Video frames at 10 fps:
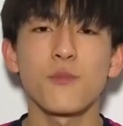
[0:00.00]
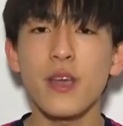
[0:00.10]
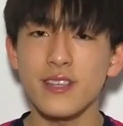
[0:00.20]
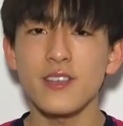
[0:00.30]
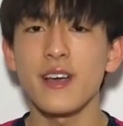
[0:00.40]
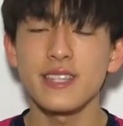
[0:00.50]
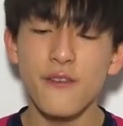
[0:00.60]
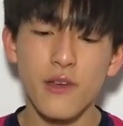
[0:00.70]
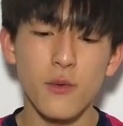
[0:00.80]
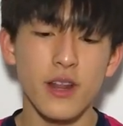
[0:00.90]
pretty
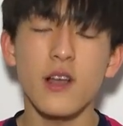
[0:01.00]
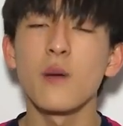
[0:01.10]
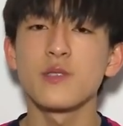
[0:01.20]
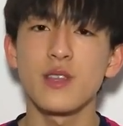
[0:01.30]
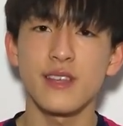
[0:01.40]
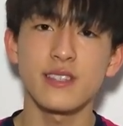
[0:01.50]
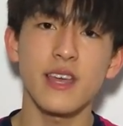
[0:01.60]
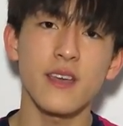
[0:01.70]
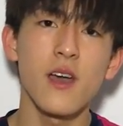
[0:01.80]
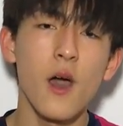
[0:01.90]
scientific when it comes to this
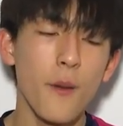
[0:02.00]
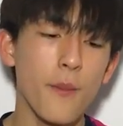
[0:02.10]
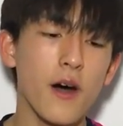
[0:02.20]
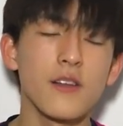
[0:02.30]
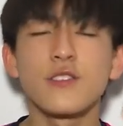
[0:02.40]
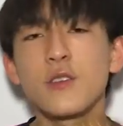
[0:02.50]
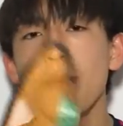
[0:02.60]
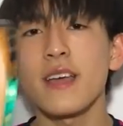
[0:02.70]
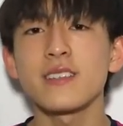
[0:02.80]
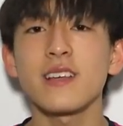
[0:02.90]
thing, but to
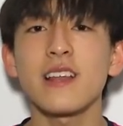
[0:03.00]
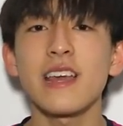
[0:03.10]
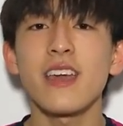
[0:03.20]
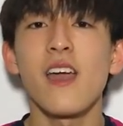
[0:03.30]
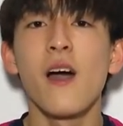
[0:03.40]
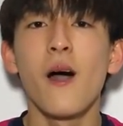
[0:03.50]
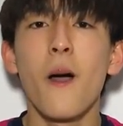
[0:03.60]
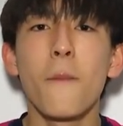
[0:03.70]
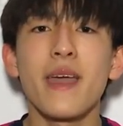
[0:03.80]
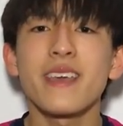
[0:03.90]
basically
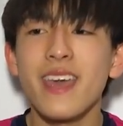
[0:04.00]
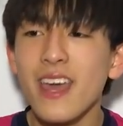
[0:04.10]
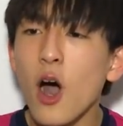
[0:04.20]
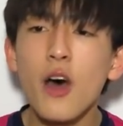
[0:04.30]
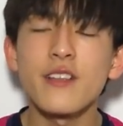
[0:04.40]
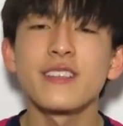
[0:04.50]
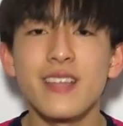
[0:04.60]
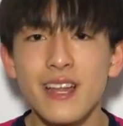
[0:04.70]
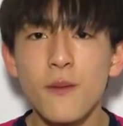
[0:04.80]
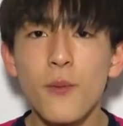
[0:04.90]
make it
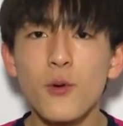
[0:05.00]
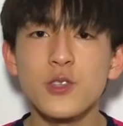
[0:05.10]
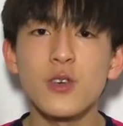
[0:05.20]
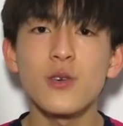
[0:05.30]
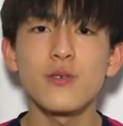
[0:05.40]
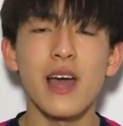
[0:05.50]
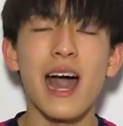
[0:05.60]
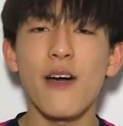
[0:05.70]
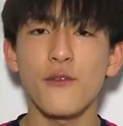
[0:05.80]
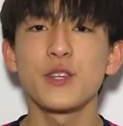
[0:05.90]
understandable to
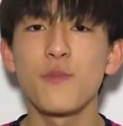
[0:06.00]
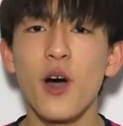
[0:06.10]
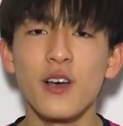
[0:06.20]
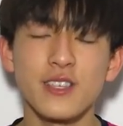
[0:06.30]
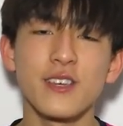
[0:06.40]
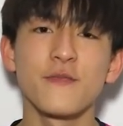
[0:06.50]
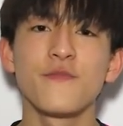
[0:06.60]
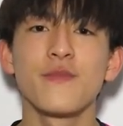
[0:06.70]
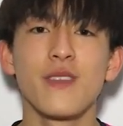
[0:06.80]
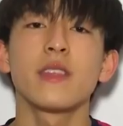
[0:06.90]
the average
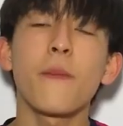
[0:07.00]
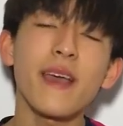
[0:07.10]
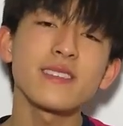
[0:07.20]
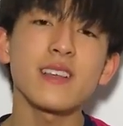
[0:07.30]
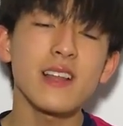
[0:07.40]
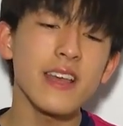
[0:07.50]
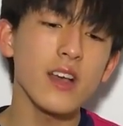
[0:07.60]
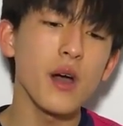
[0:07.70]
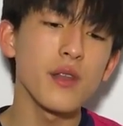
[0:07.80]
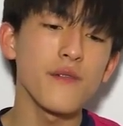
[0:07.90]
person, they basically
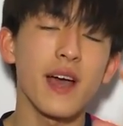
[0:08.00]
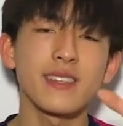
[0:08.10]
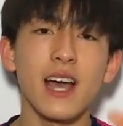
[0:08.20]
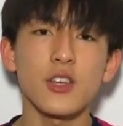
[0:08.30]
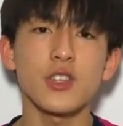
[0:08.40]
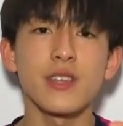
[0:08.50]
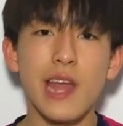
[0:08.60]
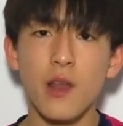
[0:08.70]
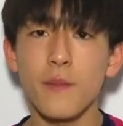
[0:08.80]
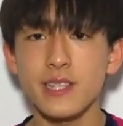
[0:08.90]
kind of attach the
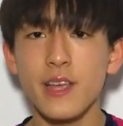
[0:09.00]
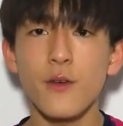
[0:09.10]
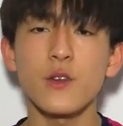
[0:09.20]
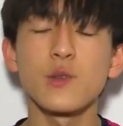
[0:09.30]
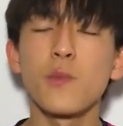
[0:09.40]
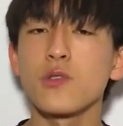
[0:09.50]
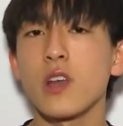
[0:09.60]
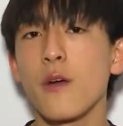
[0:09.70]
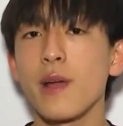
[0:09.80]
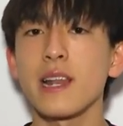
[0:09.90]
nanomaterials more
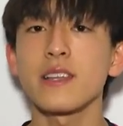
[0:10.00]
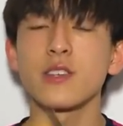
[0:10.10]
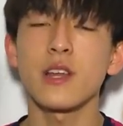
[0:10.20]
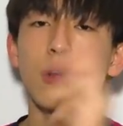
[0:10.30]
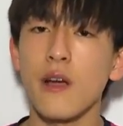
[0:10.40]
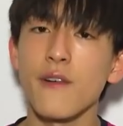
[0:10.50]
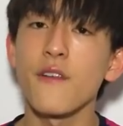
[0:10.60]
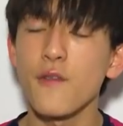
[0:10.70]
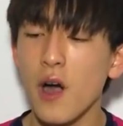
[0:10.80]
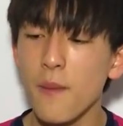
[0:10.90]
directly to the
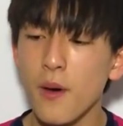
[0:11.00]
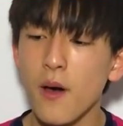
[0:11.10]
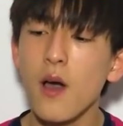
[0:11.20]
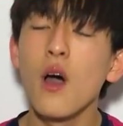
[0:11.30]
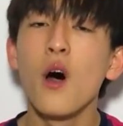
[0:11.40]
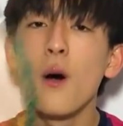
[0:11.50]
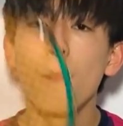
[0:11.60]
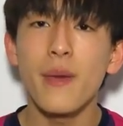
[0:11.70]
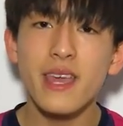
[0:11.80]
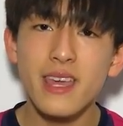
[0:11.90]
graphite fiber,
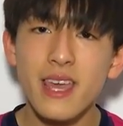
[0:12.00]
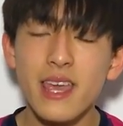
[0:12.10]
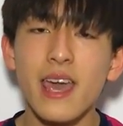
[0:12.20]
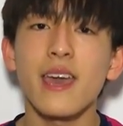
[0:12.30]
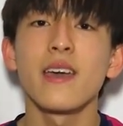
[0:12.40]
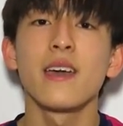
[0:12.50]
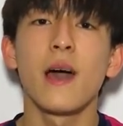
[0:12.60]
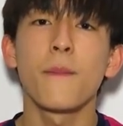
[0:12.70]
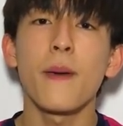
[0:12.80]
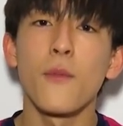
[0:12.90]
making it
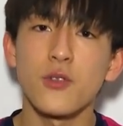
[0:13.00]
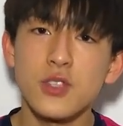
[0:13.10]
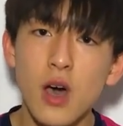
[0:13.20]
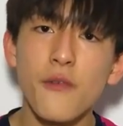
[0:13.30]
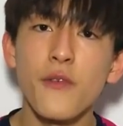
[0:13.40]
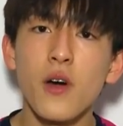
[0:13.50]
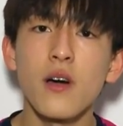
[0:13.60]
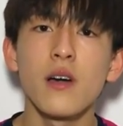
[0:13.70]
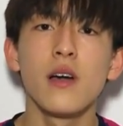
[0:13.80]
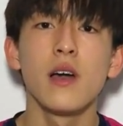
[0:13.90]
a bit more
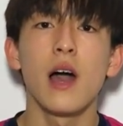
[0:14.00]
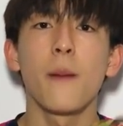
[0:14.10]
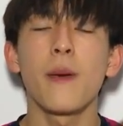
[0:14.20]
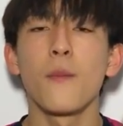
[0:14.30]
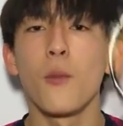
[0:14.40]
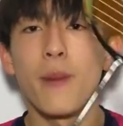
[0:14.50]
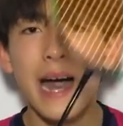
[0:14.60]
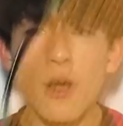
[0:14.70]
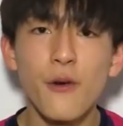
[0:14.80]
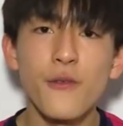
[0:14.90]
tougher, a bit more
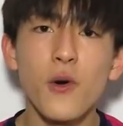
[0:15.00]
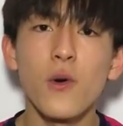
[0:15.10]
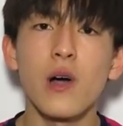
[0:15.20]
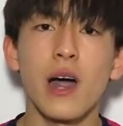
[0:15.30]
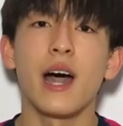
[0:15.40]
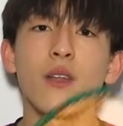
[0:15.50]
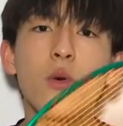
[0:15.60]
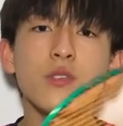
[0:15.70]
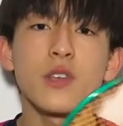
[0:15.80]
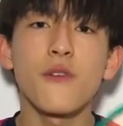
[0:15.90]
powerful, and
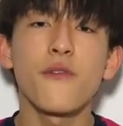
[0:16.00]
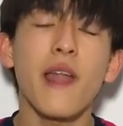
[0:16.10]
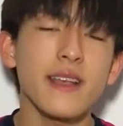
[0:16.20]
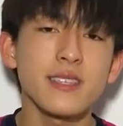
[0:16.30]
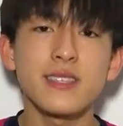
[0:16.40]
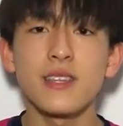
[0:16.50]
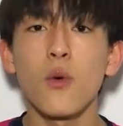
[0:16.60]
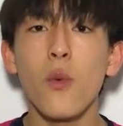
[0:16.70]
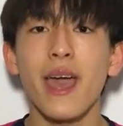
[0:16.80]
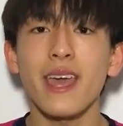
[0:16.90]
also flexes in a
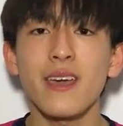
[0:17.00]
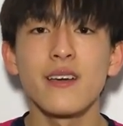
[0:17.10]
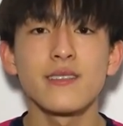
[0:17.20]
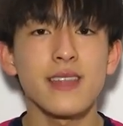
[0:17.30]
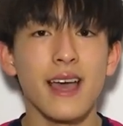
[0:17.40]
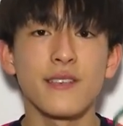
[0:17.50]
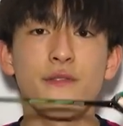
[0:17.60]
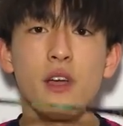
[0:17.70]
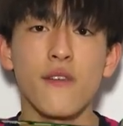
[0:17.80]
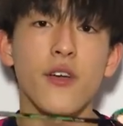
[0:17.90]
way that is
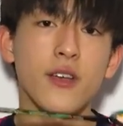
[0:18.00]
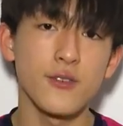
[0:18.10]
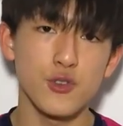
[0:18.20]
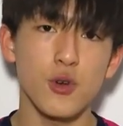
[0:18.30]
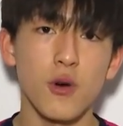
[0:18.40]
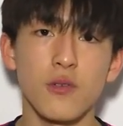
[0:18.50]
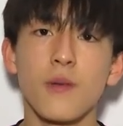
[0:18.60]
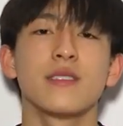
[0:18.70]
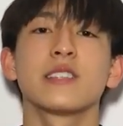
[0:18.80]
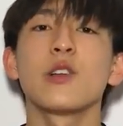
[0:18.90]
very, very controlled.
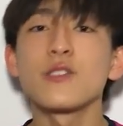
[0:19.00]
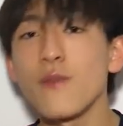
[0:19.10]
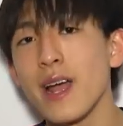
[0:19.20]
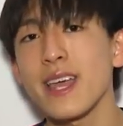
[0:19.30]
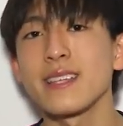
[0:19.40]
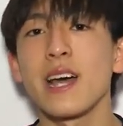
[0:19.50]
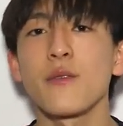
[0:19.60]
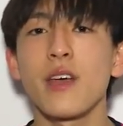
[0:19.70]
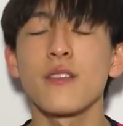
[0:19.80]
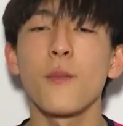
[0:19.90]
There's loads of rackets
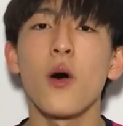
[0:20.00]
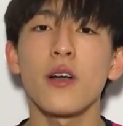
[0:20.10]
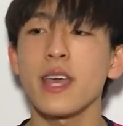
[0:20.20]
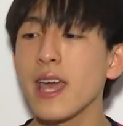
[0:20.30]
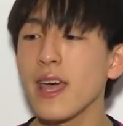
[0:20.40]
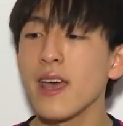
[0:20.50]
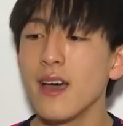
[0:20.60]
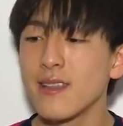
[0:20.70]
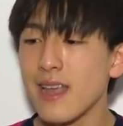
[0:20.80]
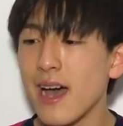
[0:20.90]
out there in the market
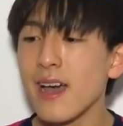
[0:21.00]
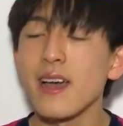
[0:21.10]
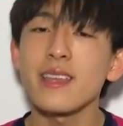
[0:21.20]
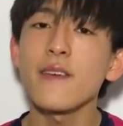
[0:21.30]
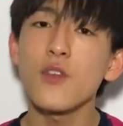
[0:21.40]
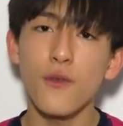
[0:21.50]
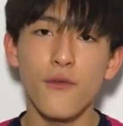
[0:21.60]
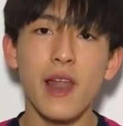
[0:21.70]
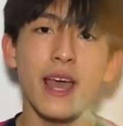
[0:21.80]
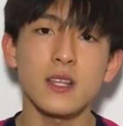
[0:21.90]
that give you
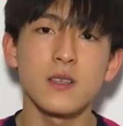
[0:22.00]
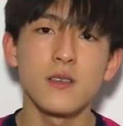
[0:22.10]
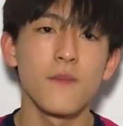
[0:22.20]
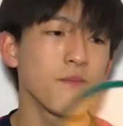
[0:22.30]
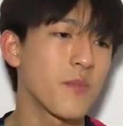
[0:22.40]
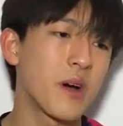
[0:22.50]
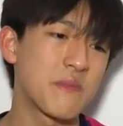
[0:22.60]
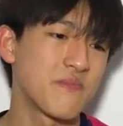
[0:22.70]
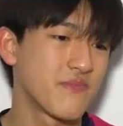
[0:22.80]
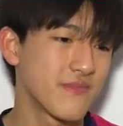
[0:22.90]
flex,
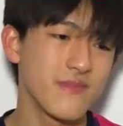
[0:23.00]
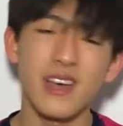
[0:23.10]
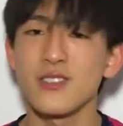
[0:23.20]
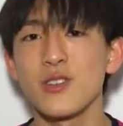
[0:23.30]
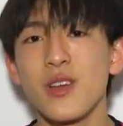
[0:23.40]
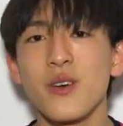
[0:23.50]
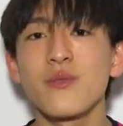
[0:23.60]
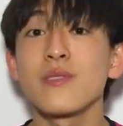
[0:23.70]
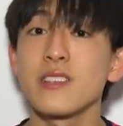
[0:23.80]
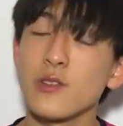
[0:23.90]
but as you
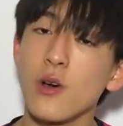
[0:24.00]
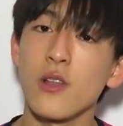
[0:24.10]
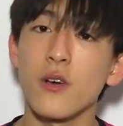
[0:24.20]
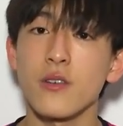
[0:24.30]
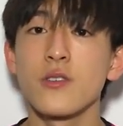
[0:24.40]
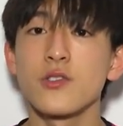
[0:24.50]
know, there's not a lot of